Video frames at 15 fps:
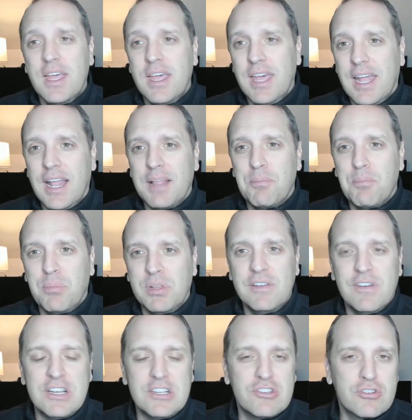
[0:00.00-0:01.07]
And I believe
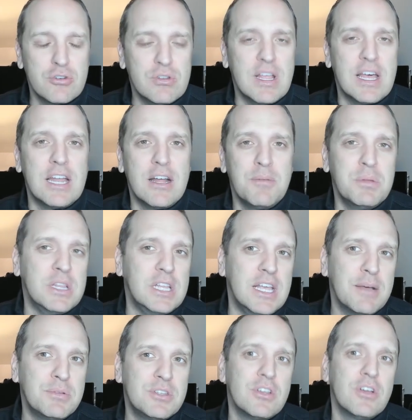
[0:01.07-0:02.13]
I screw that up in the
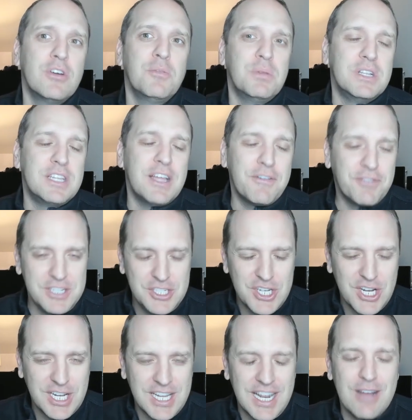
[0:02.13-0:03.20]
episode, but definitely
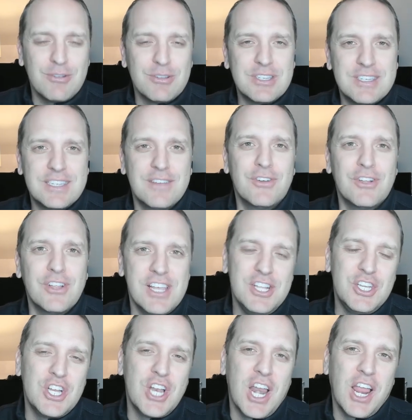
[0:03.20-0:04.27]
check it out
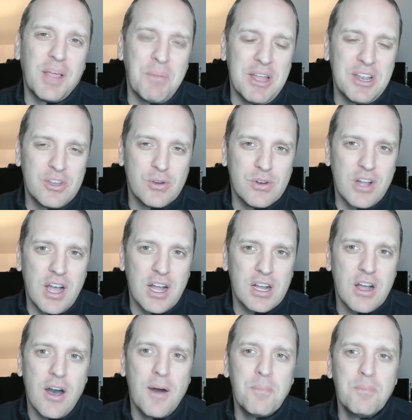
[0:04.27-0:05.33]

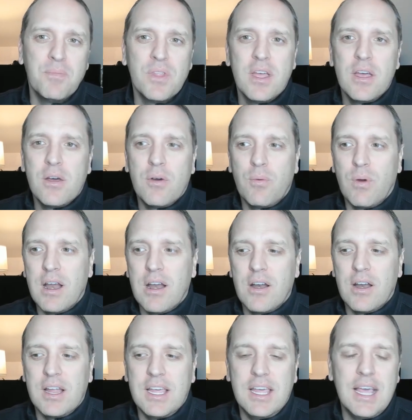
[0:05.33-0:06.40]
civilengineeringmentor.com, where
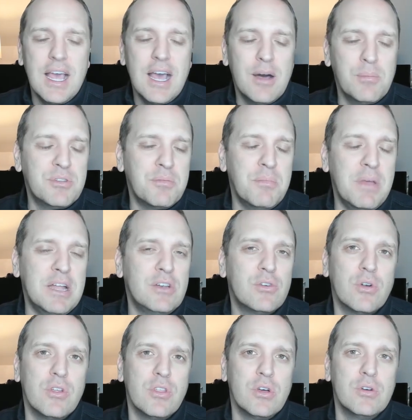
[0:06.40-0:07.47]
he helps
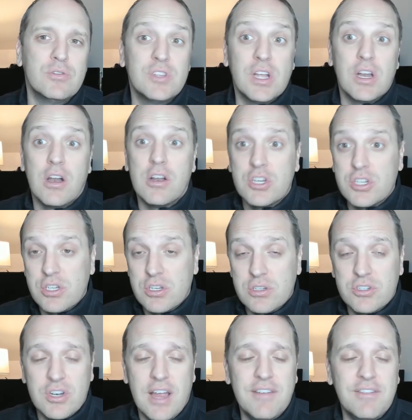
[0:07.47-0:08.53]
mentor those that are
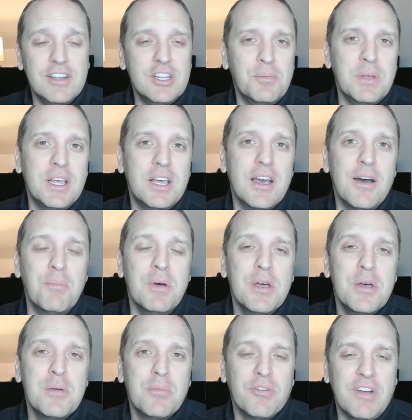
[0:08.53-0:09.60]
striving to become
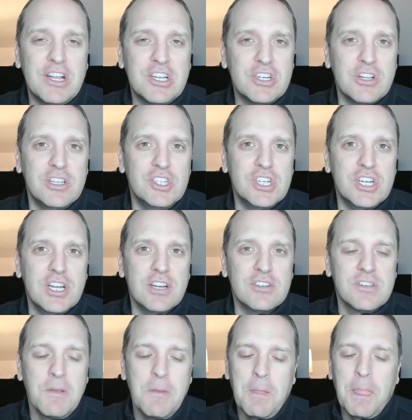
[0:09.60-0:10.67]
professional engineers.
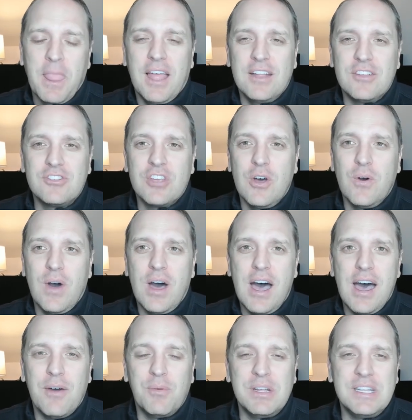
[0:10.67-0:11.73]
And so
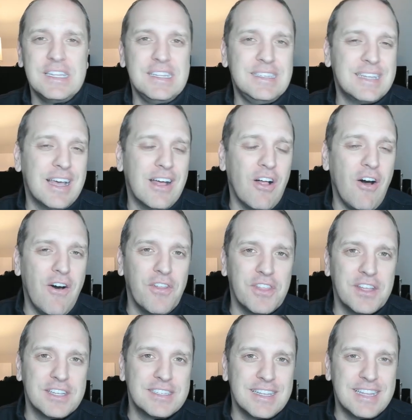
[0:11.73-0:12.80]
uh, we detail all
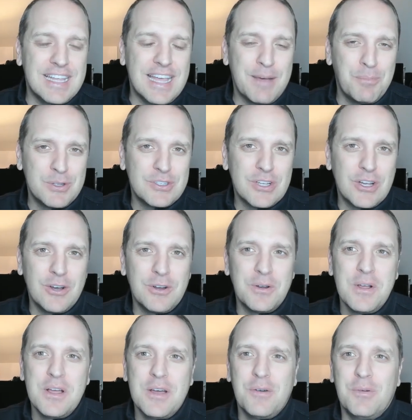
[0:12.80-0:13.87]
this in the episode.
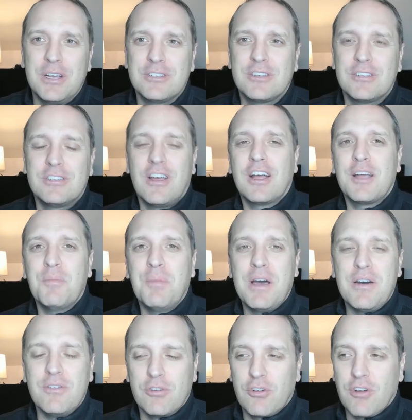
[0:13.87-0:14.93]
We also talk
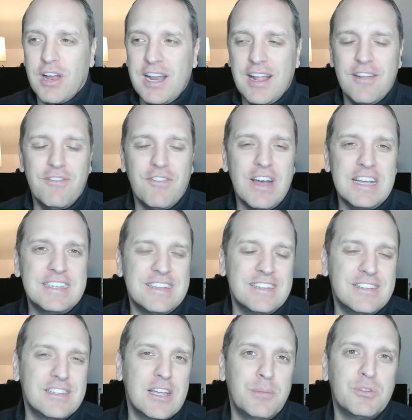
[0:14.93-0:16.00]
about great advice and
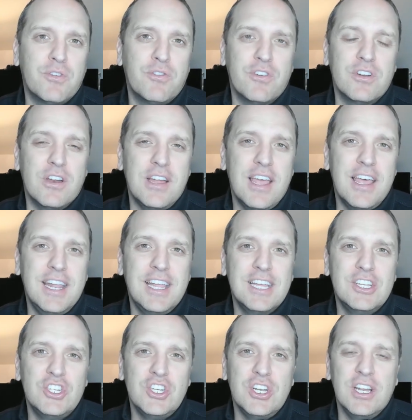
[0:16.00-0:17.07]
tips for any
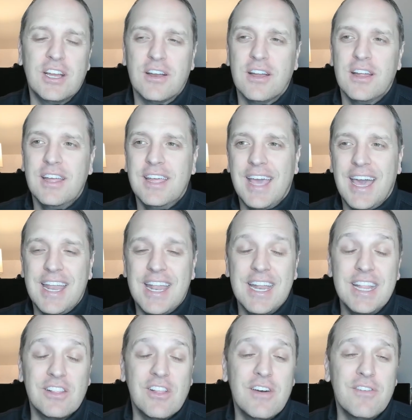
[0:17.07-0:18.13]
engineer at
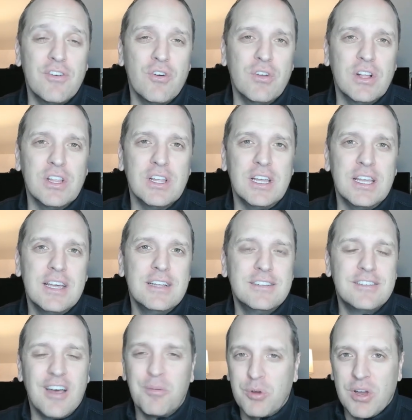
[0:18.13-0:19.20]
any level, really,
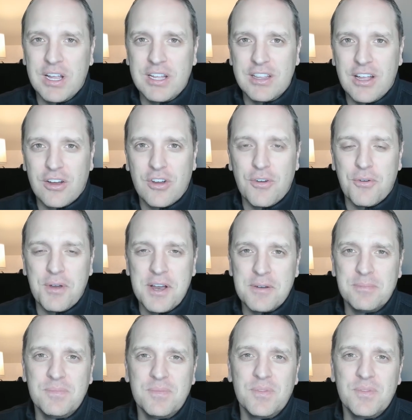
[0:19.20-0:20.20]
to upgrade their career